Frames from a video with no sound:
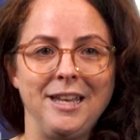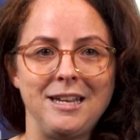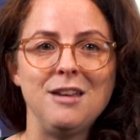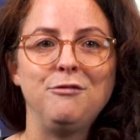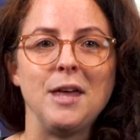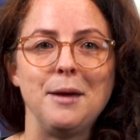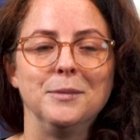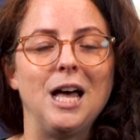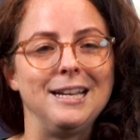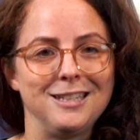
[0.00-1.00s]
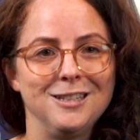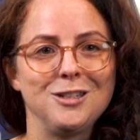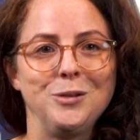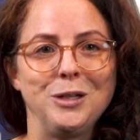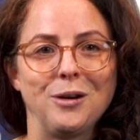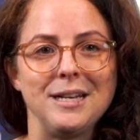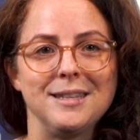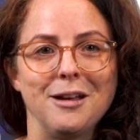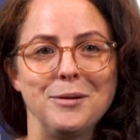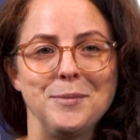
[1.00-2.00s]
that give them license to
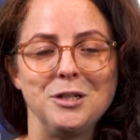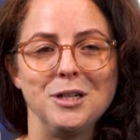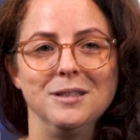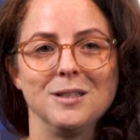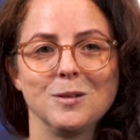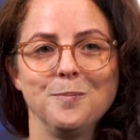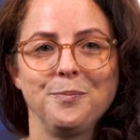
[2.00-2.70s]
increase their emissions.